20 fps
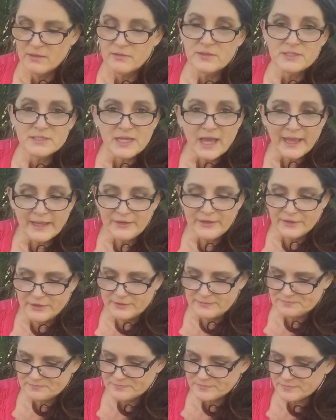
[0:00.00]
The Tiger
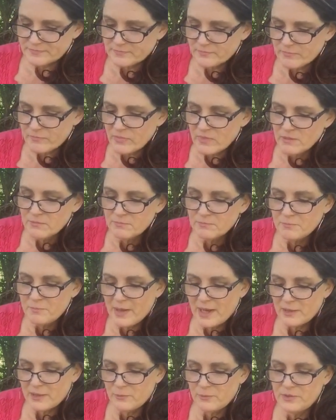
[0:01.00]

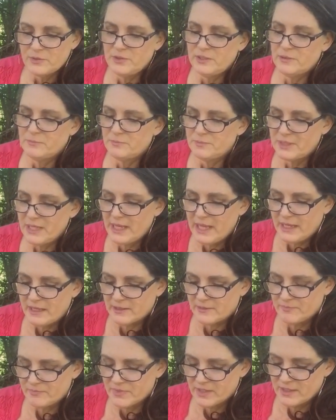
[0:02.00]
by William
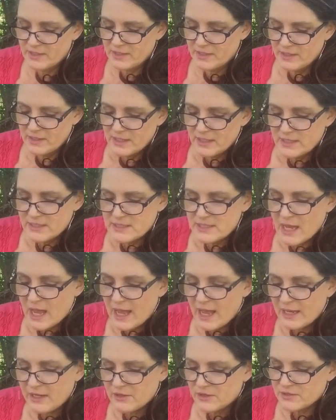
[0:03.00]
Blake.
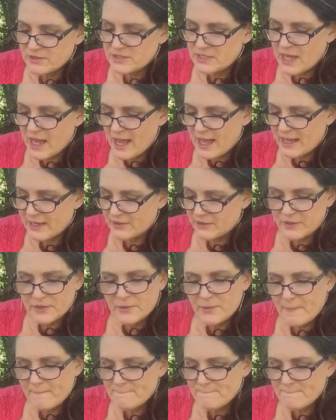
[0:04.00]
Tiger, tiger,